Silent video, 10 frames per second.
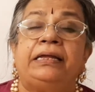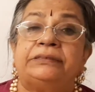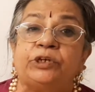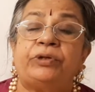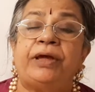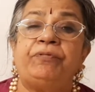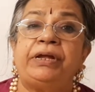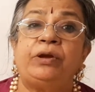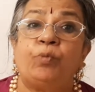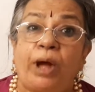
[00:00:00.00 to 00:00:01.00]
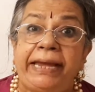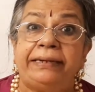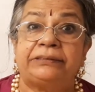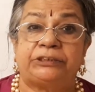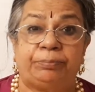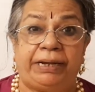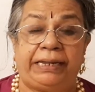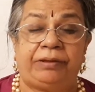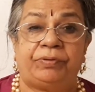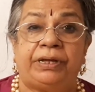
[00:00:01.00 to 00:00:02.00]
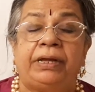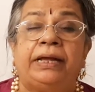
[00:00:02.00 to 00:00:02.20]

South African whites believed